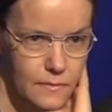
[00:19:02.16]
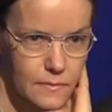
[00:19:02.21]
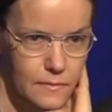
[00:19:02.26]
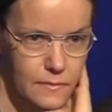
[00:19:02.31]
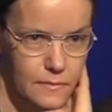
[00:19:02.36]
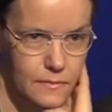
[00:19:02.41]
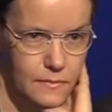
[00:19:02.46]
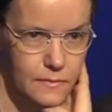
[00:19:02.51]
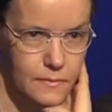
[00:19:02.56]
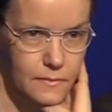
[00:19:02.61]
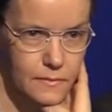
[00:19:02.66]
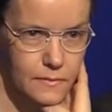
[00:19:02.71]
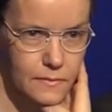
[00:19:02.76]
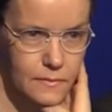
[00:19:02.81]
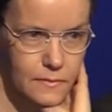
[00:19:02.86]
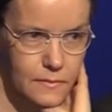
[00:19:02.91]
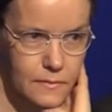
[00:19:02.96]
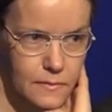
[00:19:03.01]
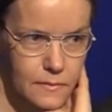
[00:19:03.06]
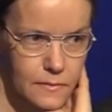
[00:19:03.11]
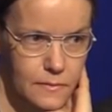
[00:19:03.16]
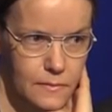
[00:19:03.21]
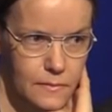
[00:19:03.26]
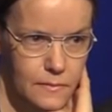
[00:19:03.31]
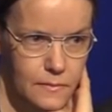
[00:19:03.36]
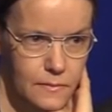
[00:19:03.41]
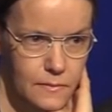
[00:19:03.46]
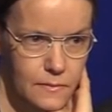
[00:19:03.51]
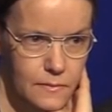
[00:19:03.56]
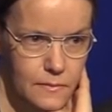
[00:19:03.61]

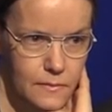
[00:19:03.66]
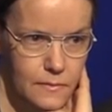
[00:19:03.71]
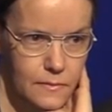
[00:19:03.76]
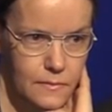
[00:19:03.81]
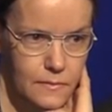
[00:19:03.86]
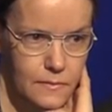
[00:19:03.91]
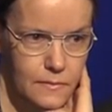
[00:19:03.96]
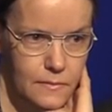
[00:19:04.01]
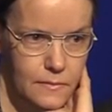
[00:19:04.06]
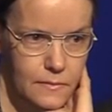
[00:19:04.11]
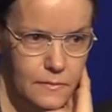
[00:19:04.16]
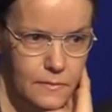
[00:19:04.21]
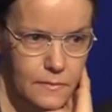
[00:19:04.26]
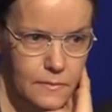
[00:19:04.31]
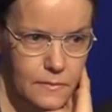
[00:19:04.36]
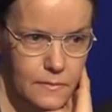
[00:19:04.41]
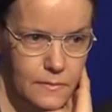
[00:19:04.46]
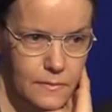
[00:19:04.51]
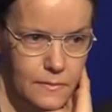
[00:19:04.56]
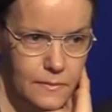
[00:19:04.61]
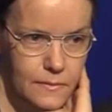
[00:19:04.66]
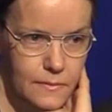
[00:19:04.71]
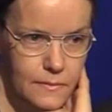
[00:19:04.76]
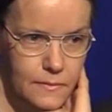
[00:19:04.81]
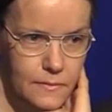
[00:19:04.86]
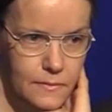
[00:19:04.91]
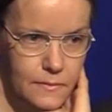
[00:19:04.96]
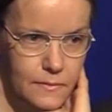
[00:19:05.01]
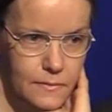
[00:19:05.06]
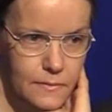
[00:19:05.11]

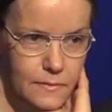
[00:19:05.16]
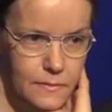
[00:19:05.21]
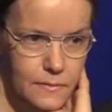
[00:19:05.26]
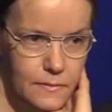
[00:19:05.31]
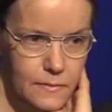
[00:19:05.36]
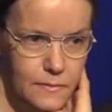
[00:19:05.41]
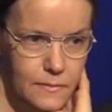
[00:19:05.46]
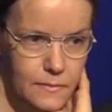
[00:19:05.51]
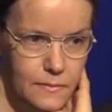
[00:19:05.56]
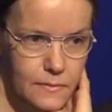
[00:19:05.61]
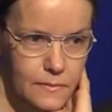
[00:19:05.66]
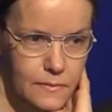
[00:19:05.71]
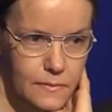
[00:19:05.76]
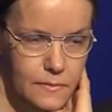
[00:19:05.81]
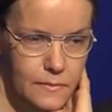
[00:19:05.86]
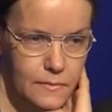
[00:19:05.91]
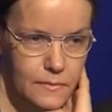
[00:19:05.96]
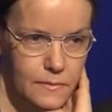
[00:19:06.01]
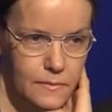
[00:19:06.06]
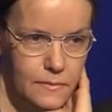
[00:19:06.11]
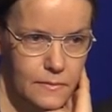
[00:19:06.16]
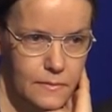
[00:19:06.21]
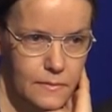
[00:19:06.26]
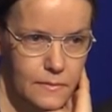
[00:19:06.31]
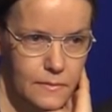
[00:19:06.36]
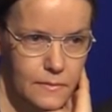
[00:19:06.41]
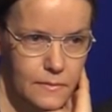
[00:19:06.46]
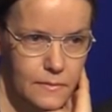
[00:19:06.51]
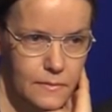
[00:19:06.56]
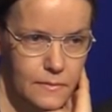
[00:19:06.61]

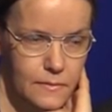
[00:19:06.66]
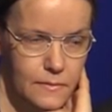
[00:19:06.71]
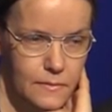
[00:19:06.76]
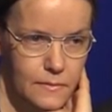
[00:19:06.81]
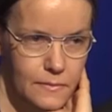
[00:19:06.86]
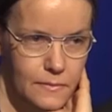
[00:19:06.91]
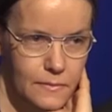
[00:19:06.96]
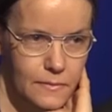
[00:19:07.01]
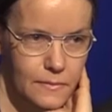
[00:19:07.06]
[no speech]